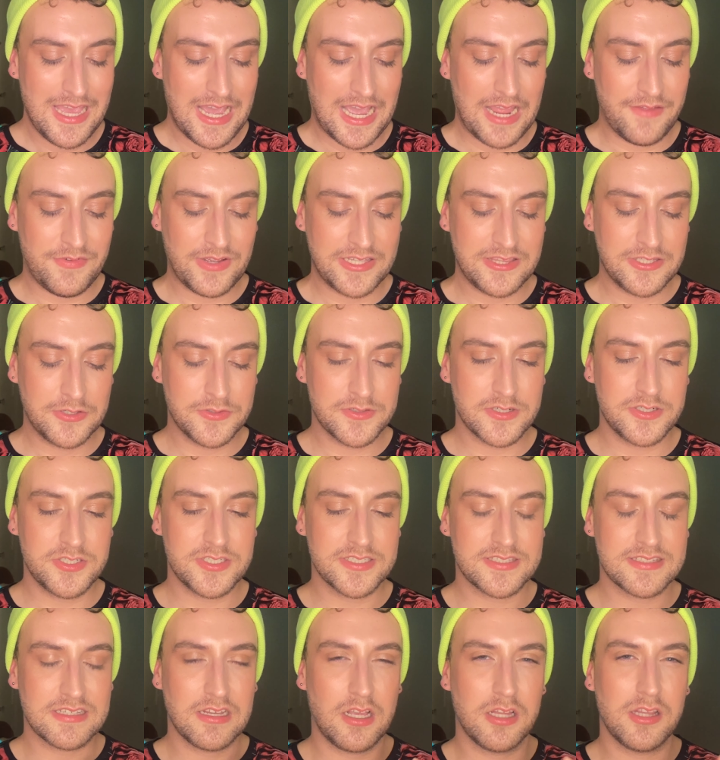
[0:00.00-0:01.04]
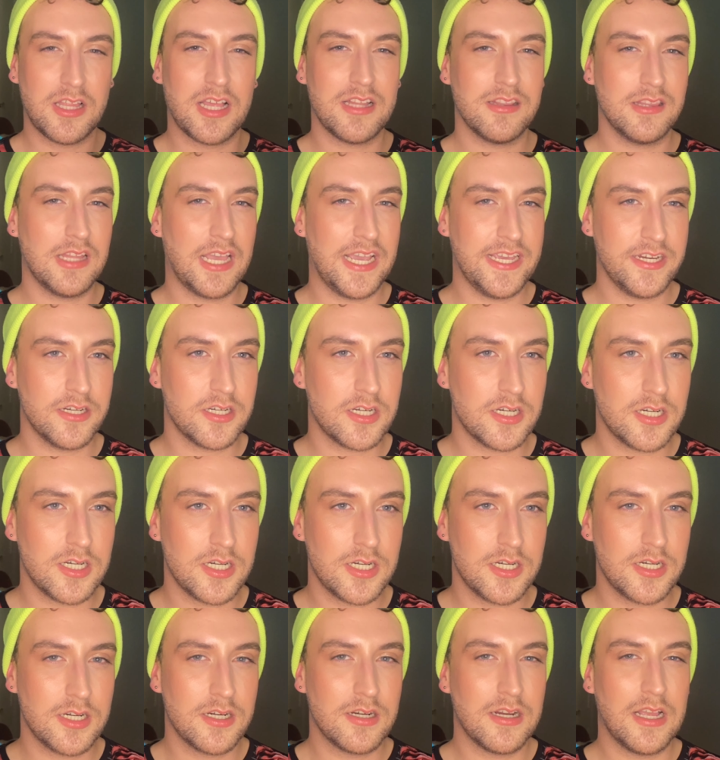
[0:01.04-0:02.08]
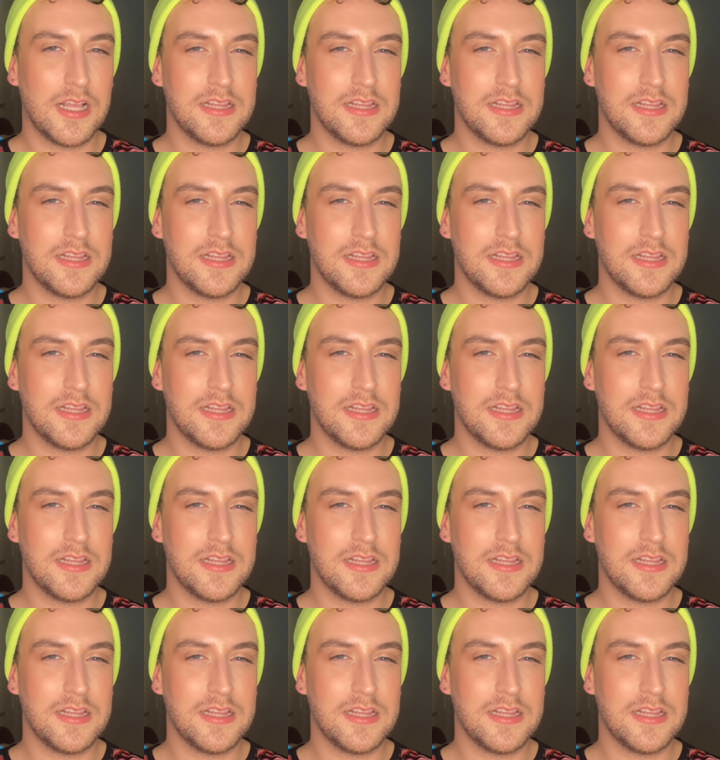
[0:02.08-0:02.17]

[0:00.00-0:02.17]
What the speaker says: I find those are just a lot lighter,